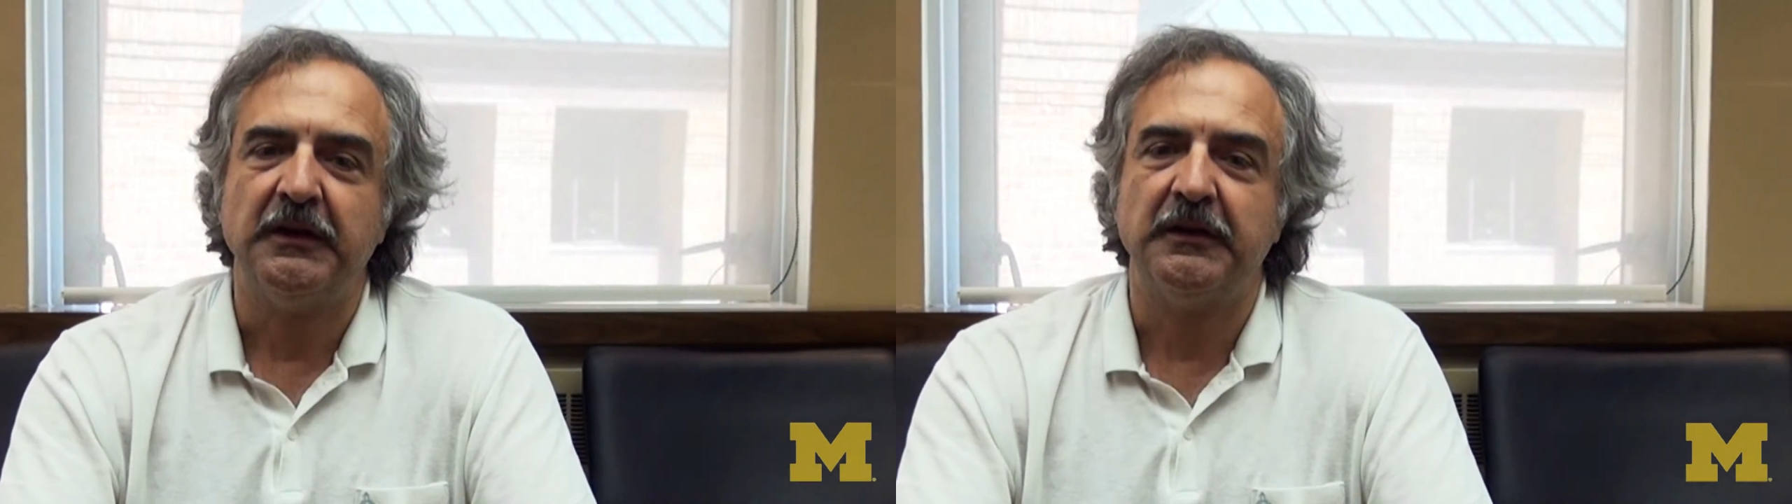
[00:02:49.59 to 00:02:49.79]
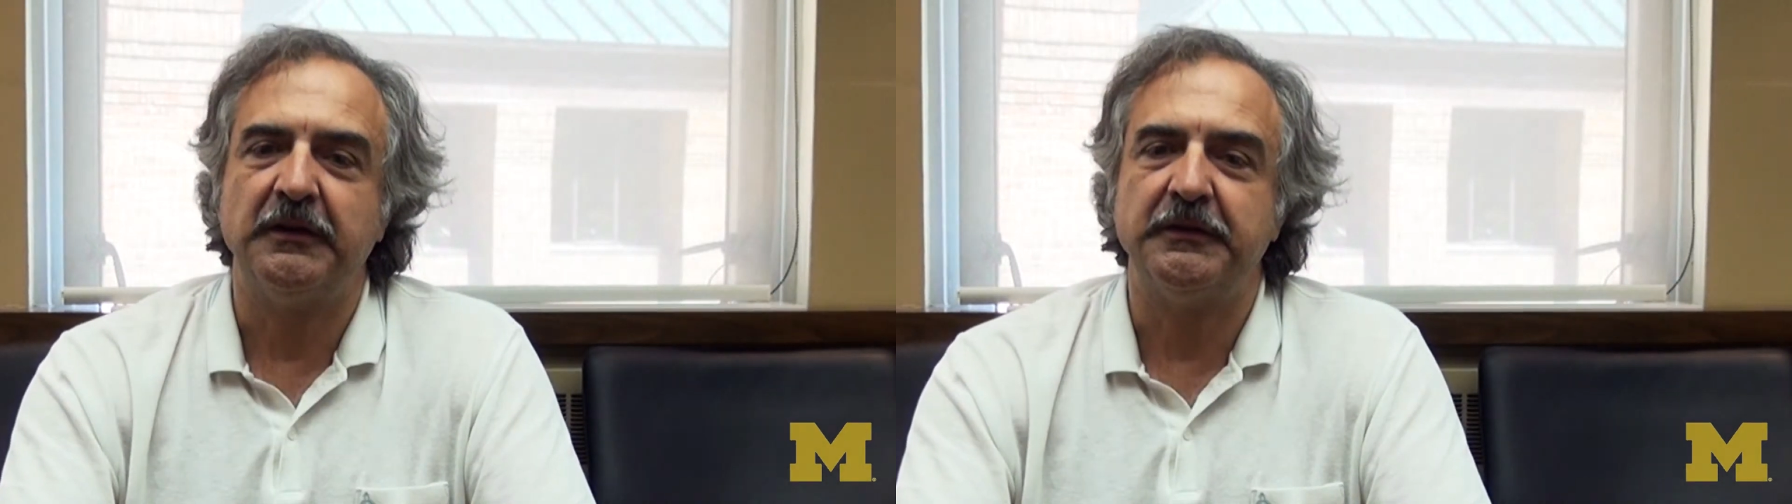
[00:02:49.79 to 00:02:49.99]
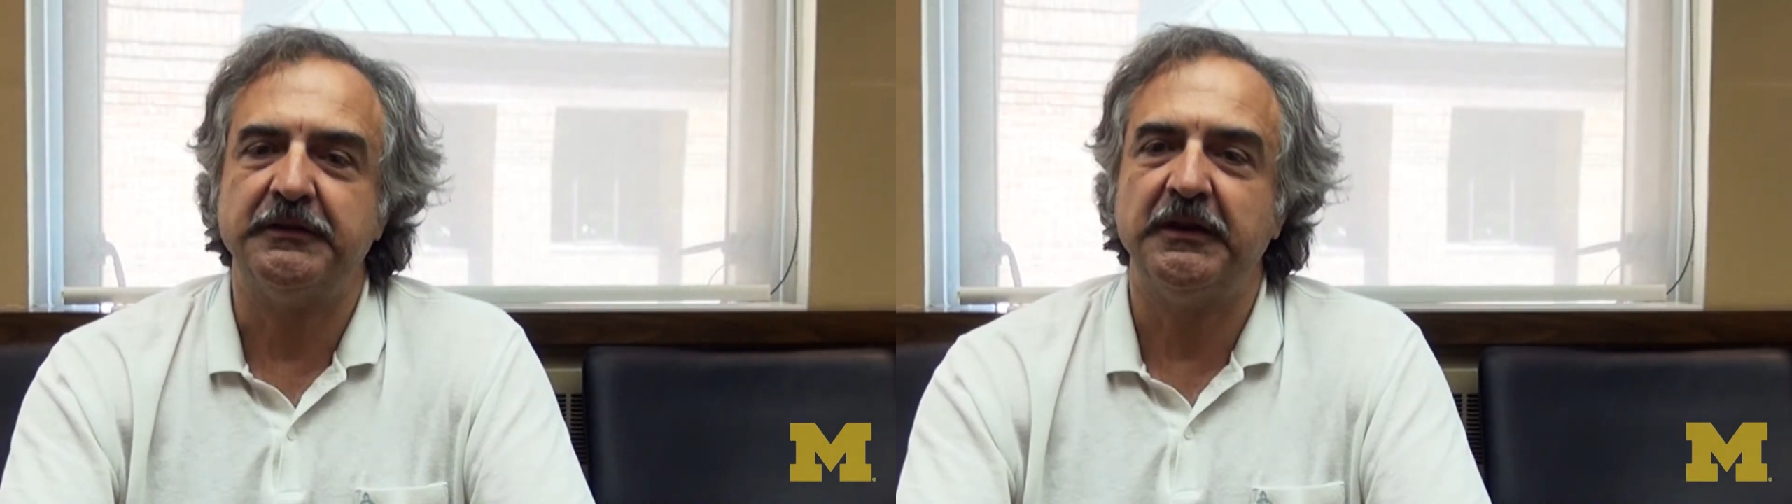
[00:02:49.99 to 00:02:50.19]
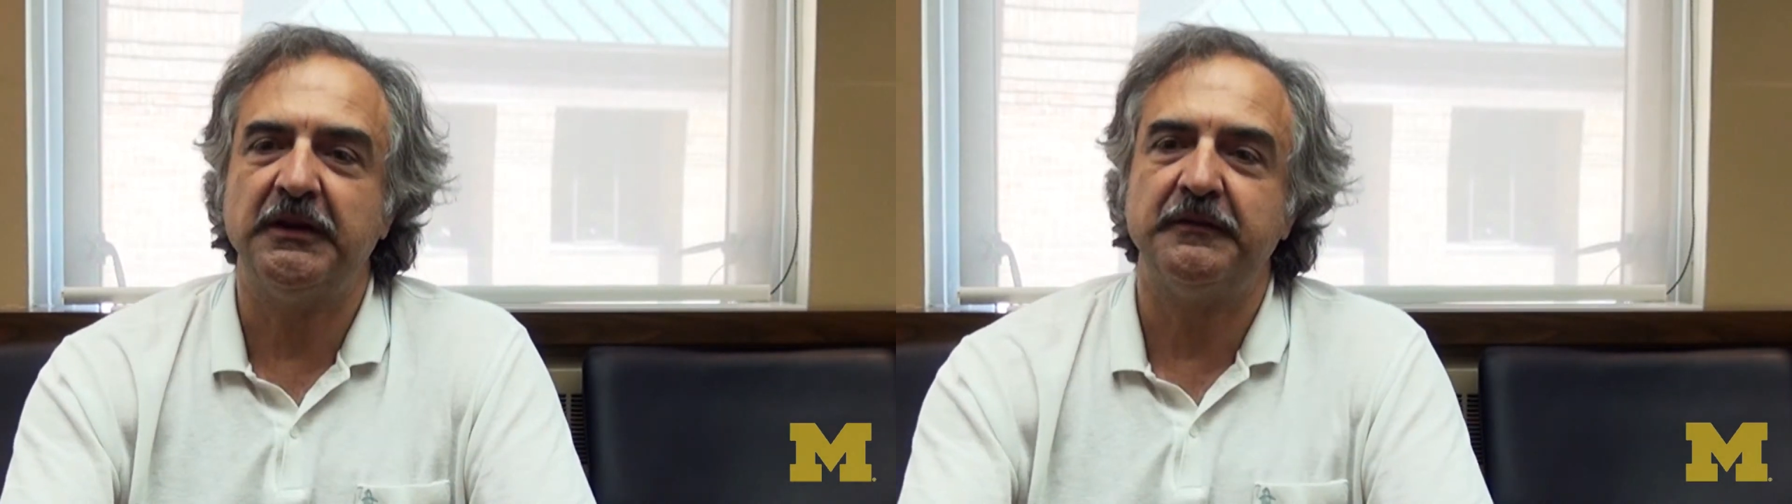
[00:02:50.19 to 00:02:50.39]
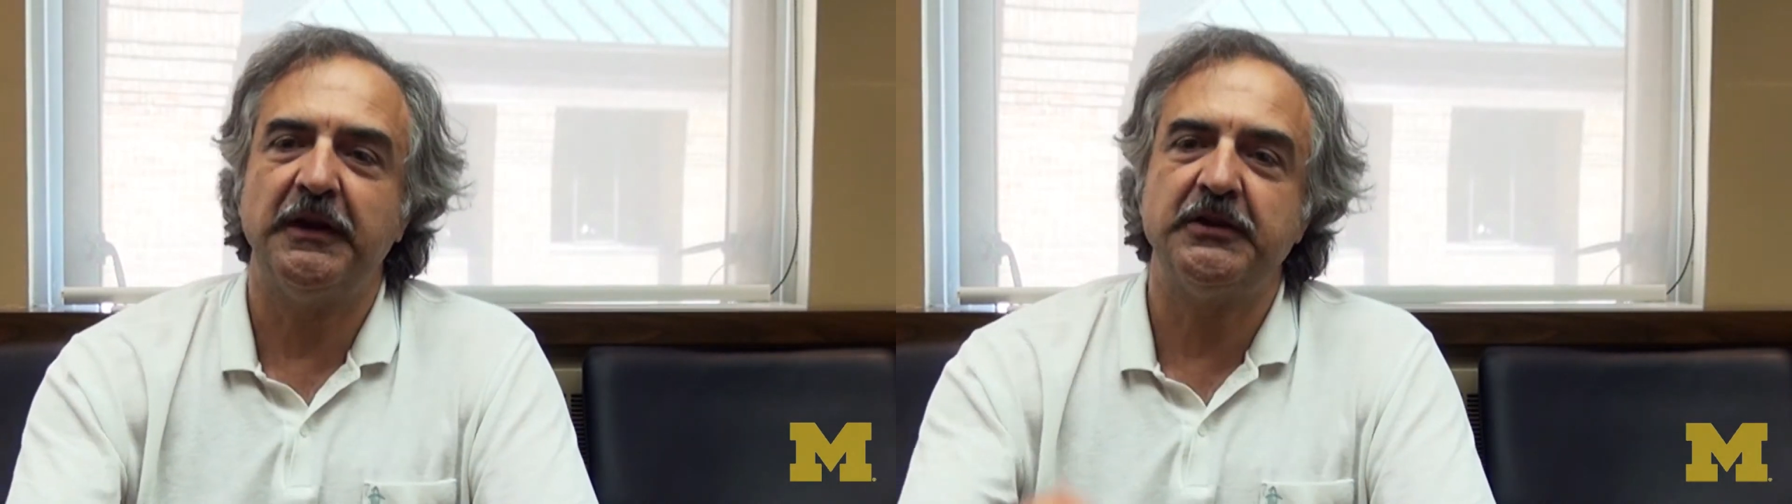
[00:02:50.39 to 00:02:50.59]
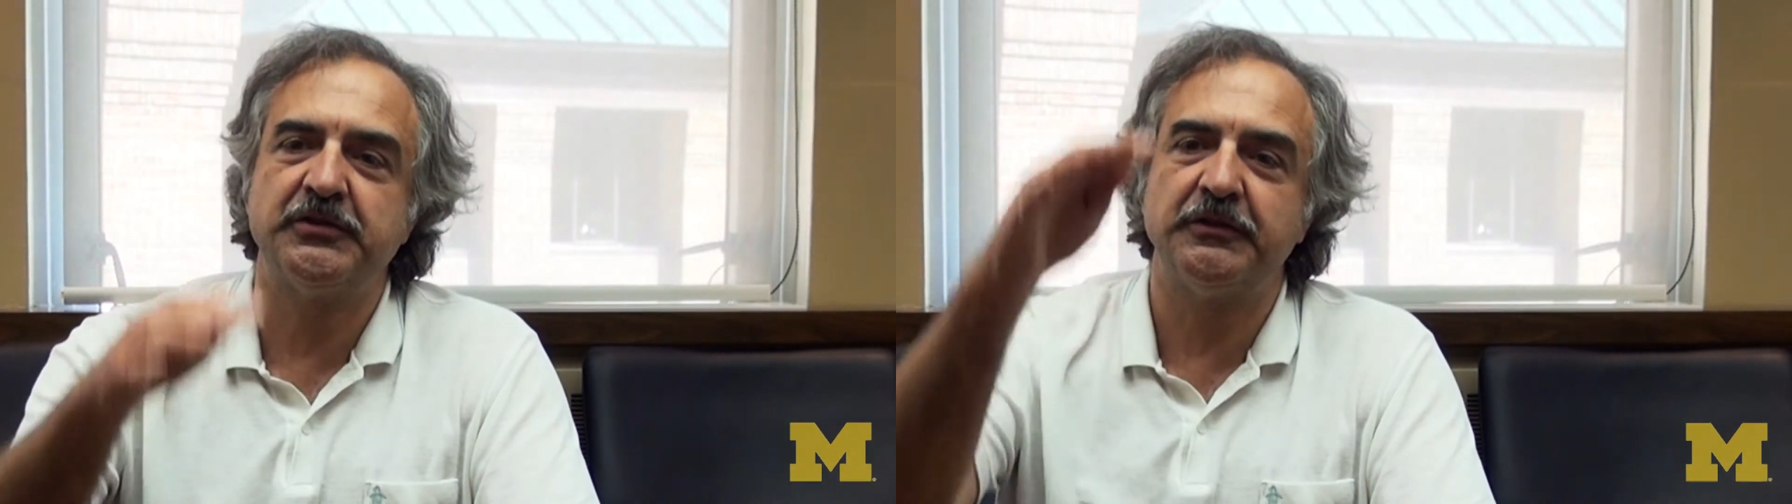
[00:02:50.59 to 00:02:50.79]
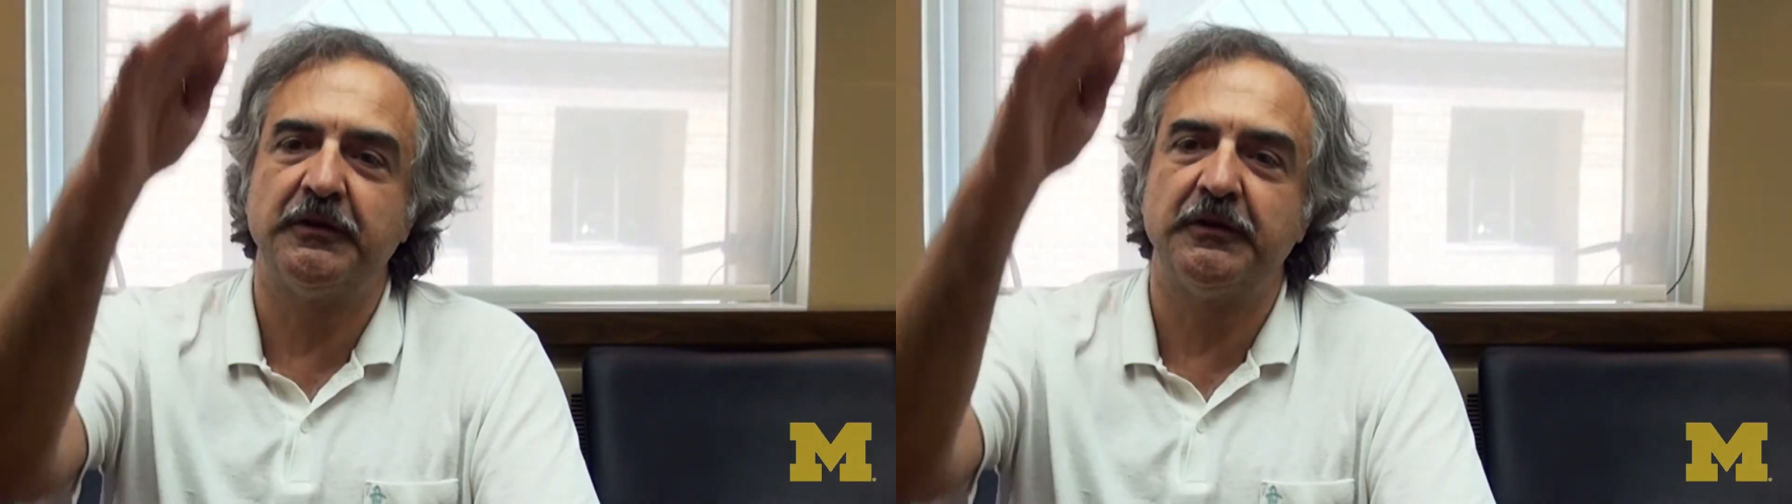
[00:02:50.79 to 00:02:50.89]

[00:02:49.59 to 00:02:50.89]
the elevation